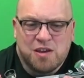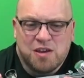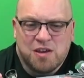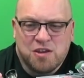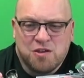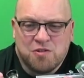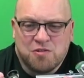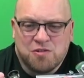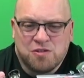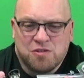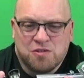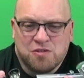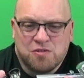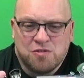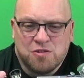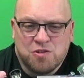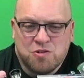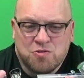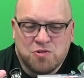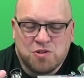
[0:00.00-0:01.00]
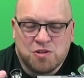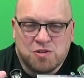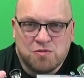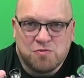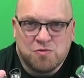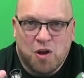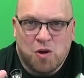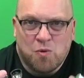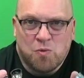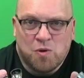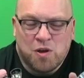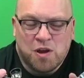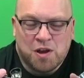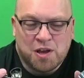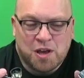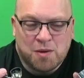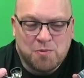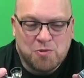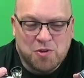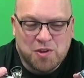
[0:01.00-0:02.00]
You can
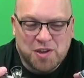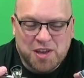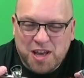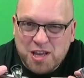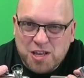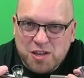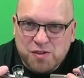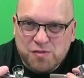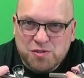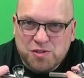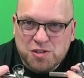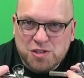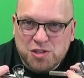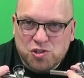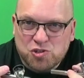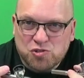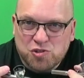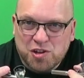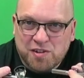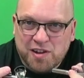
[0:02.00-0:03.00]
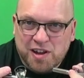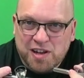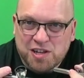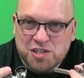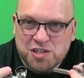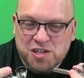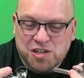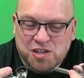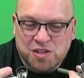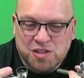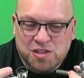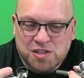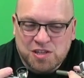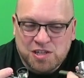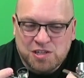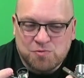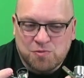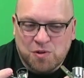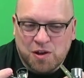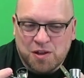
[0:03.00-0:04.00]
work up, you can get used to the trigger action on
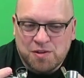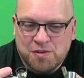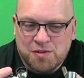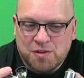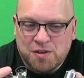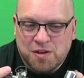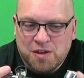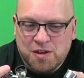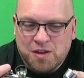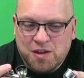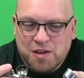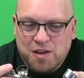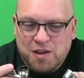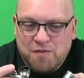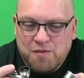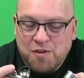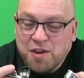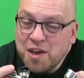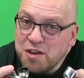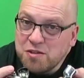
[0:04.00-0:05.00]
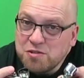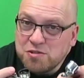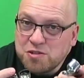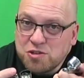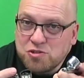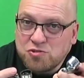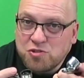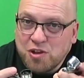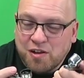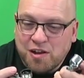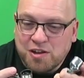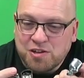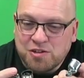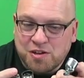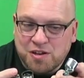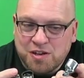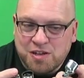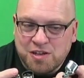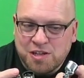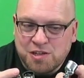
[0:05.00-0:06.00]
this one. If you get used to the trigger
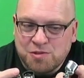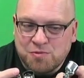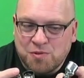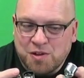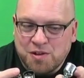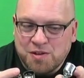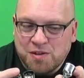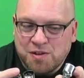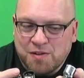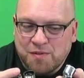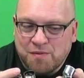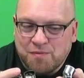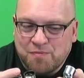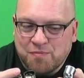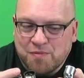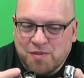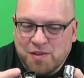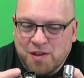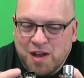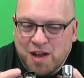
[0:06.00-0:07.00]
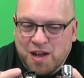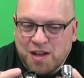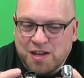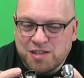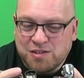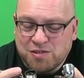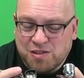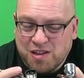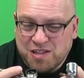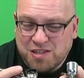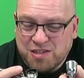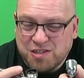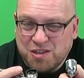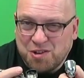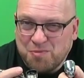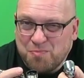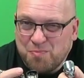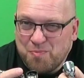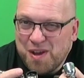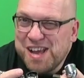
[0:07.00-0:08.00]
action on this one, and it's
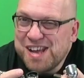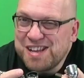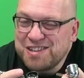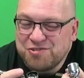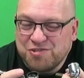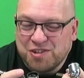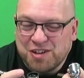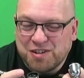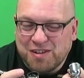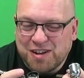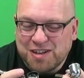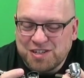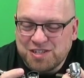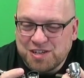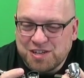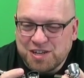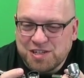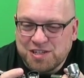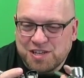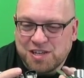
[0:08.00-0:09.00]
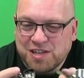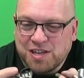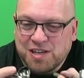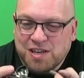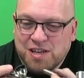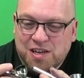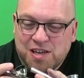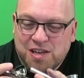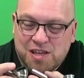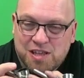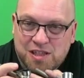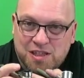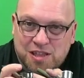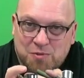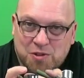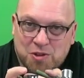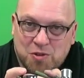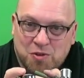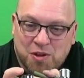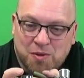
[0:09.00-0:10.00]
not a bad trigger action actually, then
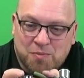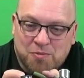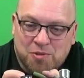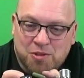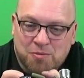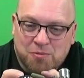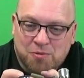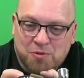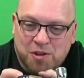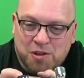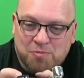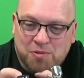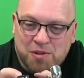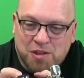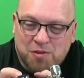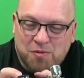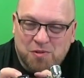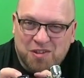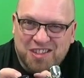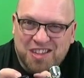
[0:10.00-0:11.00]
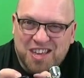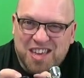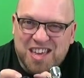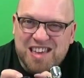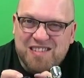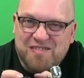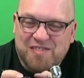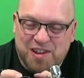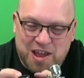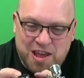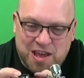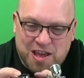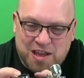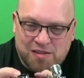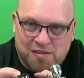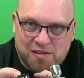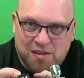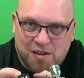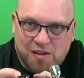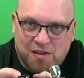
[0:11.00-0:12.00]
when you come to the more expensive one, it's even
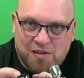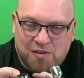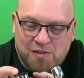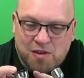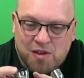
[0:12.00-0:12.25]
easier.